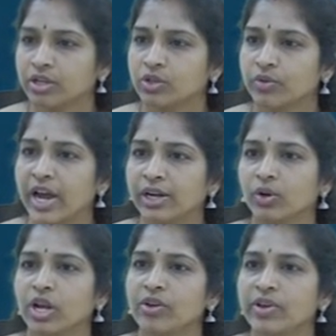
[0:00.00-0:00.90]
So that
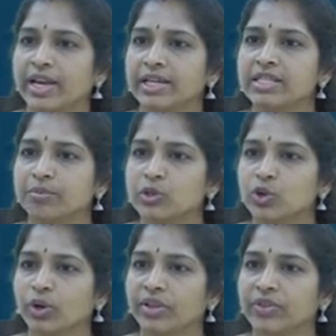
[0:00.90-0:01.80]
only we can
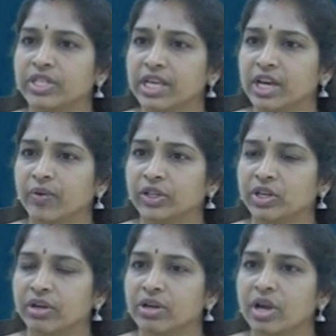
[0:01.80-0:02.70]
substitute in this
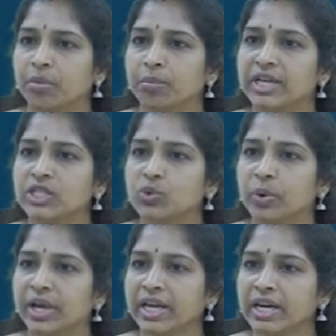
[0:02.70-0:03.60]
equation. V
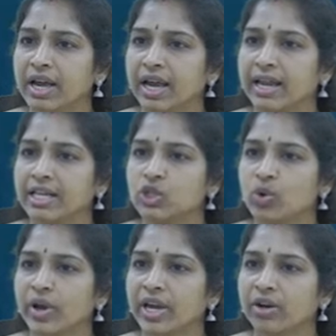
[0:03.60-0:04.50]
square, L
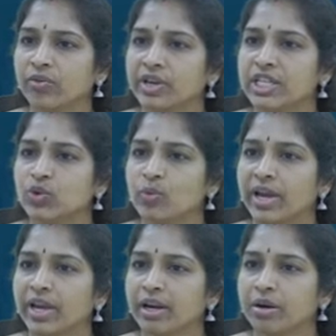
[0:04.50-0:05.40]
square, V
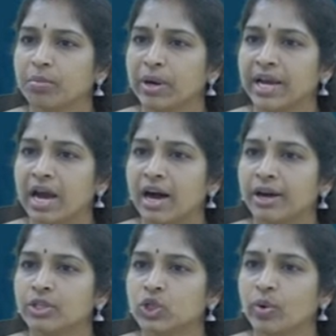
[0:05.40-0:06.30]
square by
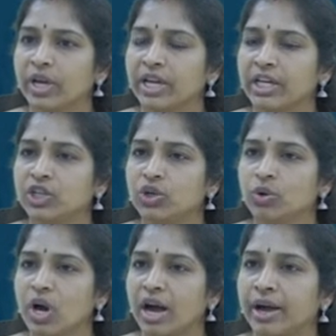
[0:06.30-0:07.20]
R square
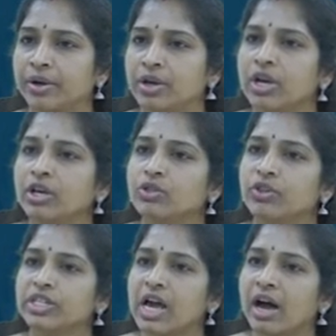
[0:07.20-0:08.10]
into R. So
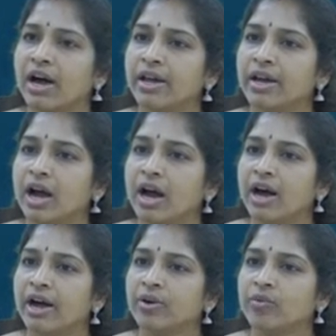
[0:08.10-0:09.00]
this
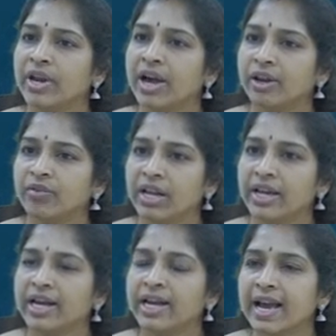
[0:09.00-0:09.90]
one R will
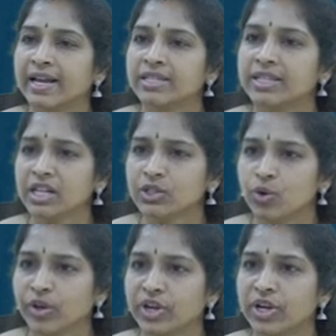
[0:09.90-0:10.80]
get cancelled. So
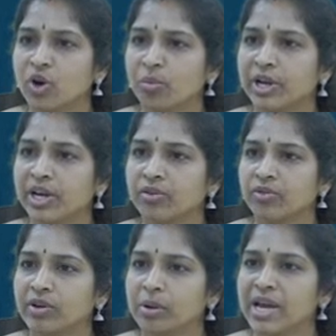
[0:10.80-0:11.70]
in the denominator we
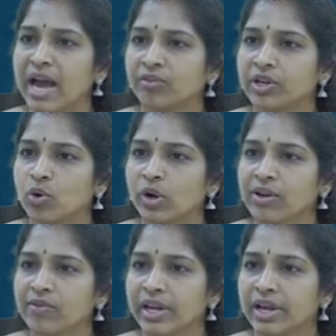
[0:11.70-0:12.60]
will be having only
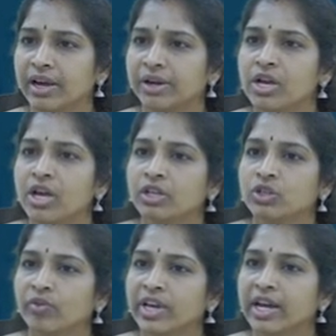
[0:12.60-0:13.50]
1 R.
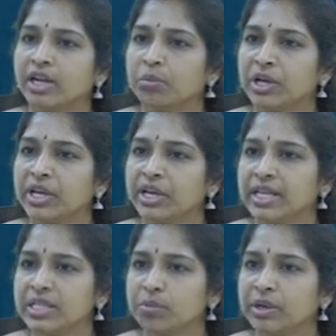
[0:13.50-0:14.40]
So we get P
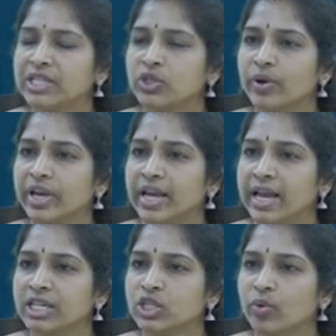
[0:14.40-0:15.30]
is V square,
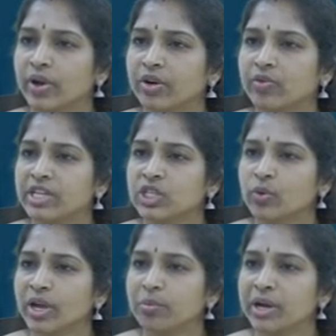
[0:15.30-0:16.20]
L square, V
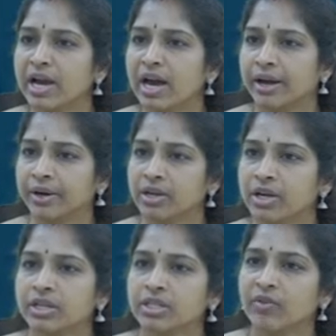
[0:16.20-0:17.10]
square by R.
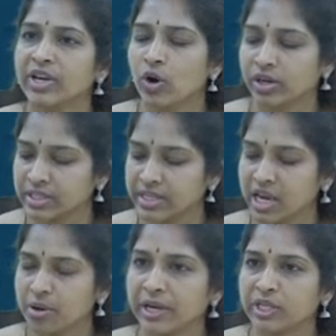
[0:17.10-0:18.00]
See, we got the
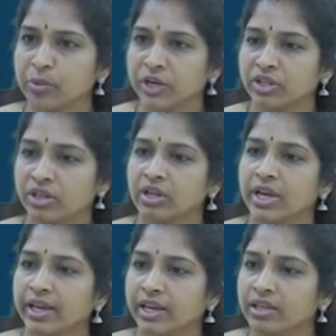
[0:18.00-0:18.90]
same expression
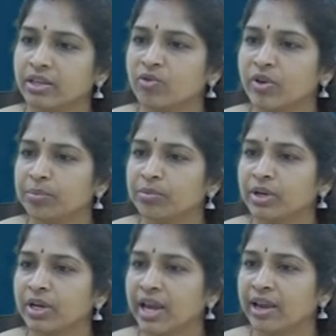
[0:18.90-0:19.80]
either
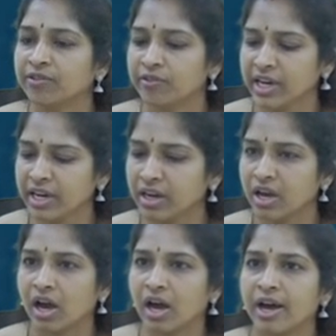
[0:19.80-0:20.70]
from FV
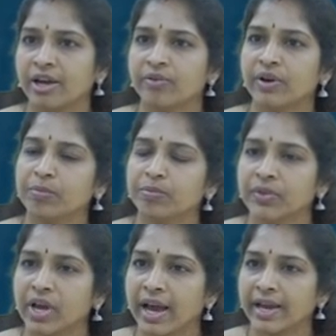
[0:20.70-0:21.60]
or
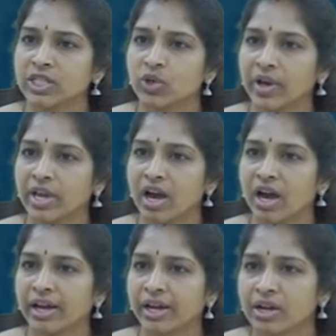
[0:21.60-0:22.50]
from I square
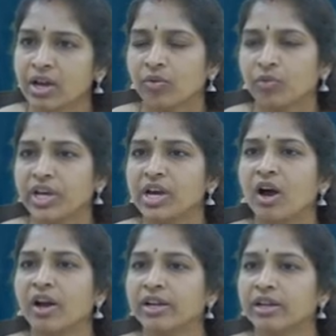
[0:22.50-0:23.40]
R. We
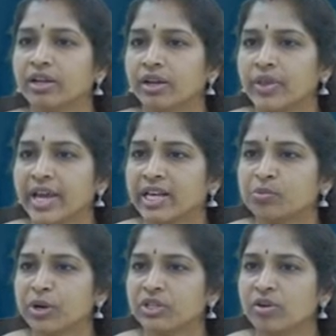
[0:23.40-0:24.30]
got the
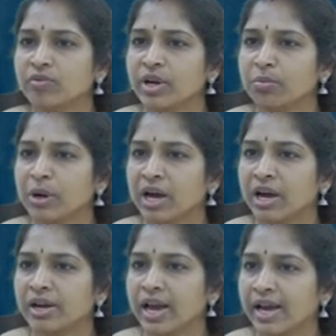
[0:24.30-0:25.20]
expression for
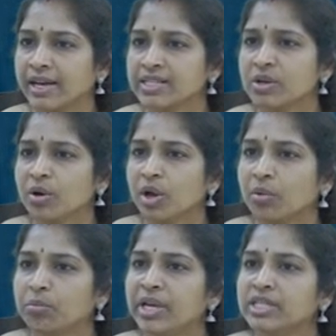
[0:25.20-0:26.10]
power as
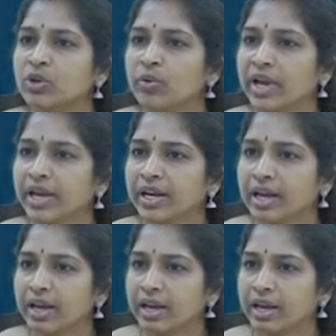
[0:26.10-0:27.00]
V square
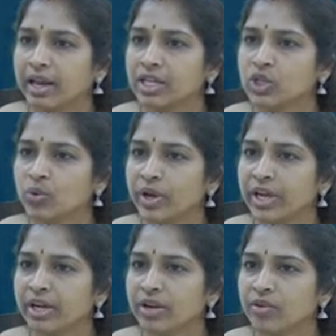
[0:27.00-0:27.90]
L
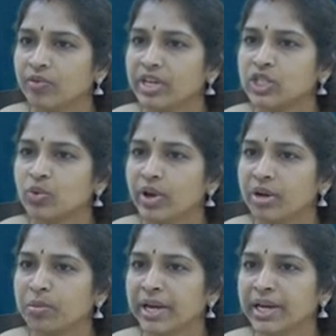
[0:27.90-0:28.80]
square V square
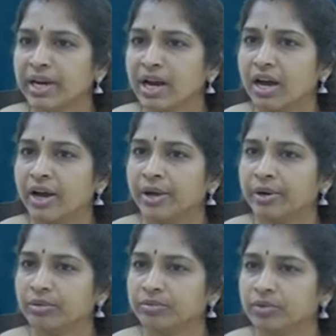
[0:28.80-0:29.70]
by R.
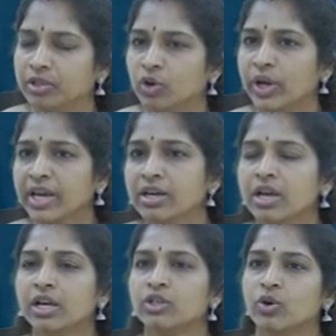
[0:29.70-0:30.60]
Okay.
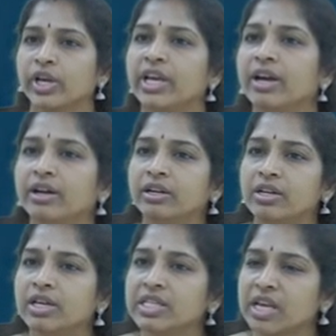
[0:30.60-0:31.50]
So here
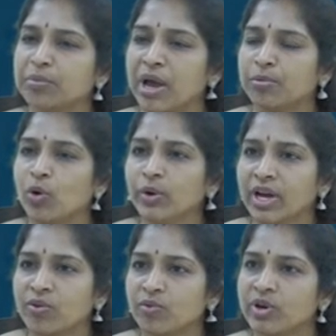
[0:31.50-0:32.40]
some amount
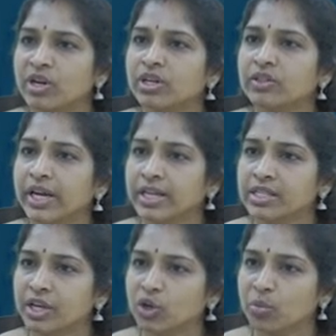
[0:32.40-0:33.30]
of work that is
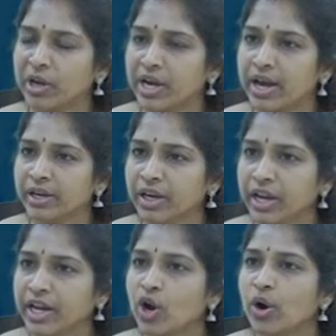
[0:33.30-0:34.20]
said to be done
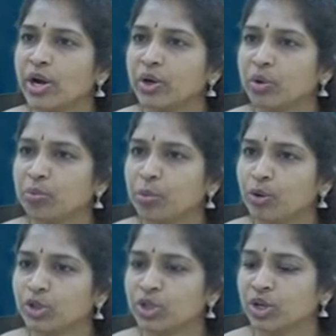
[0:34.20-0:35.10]
in order to
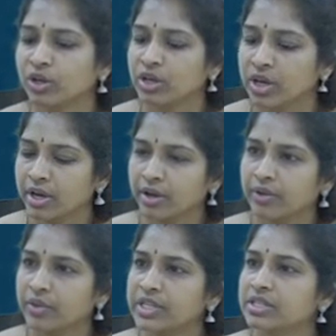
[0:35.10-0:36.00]
push this